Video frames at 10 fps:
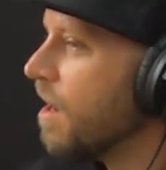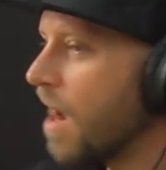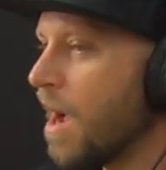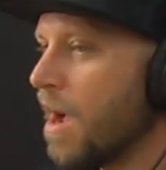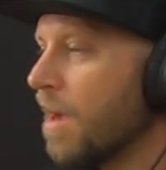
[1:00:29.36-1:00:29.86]

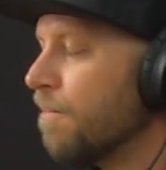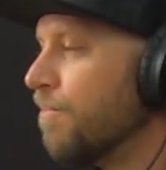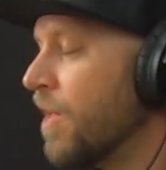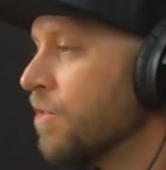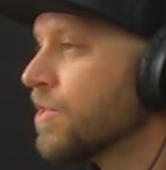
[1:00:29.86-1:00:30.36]
uh,
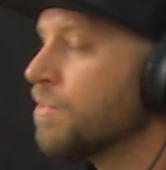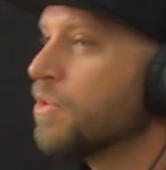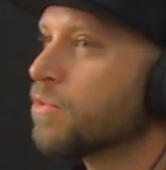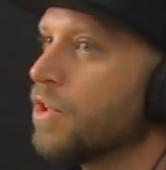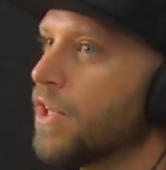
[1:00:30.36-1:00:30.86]
Nelson
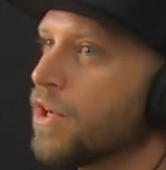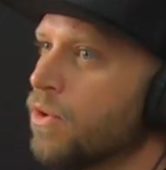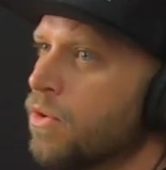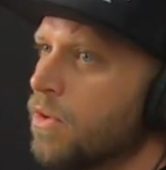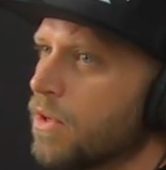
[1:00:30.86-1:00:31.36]
was really
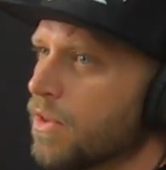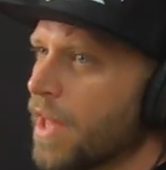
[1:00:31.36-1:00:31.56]
cool.